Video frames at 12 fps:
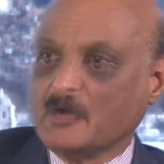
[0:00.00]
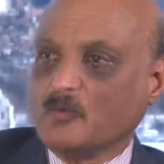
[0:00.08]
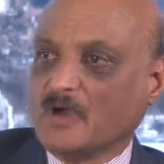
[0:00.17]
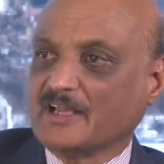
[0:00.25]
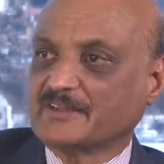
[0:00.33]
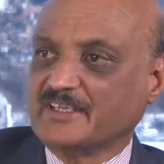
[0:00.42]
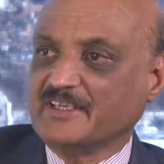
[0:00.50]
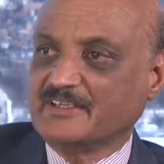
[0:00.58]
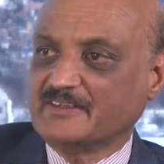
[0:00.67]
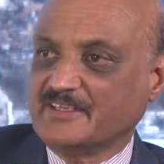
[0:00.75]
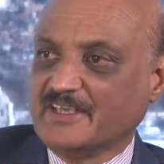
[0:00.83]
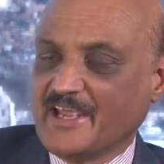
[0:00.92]
Well, the,
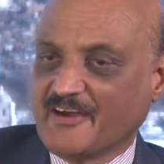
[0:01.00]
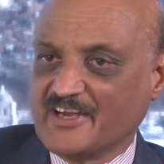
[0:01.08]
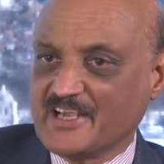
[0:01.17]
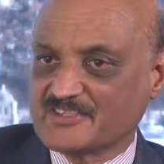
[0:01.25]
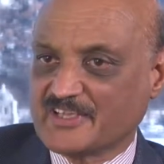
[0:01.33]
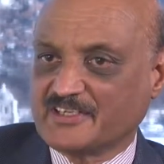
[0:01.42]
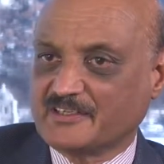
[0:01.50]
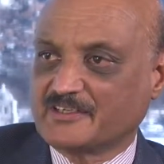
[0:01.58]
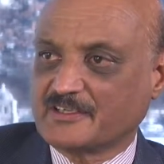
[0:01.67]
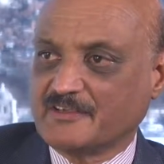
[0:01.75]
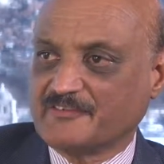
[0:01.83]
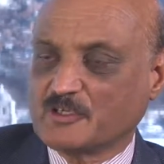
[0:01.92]
the areas
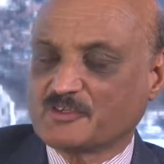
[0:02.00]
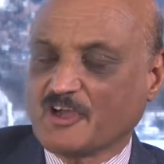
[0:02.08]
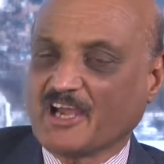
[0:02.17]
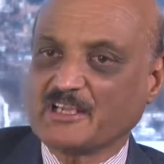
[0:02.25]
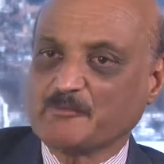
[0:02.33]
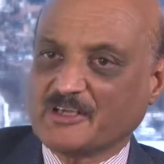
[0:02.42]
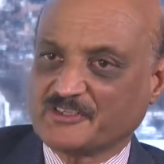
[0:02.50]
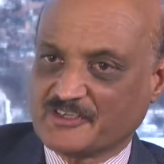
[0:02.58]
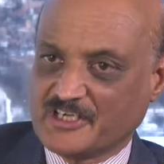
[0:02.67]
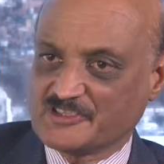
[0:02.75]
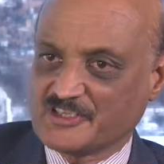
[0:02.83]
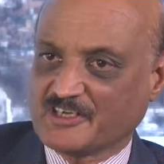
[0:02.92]
that, if you're talking about
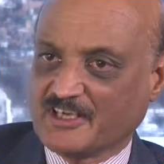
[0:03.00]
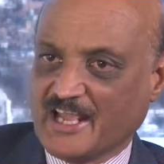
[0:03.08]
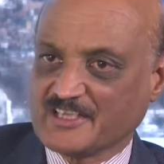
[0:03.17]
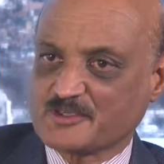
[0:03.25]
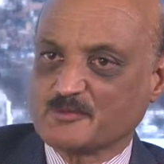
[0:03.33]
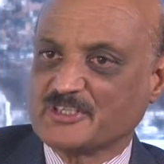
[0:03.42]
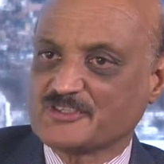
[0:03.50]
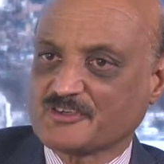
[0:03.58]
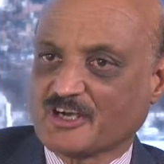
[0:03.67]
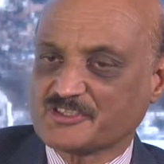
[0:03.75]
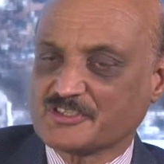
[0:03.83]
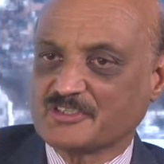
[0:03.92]
traditional classroom
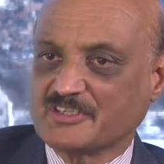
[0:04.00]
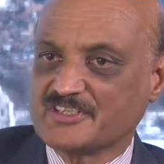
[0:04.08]
instruction,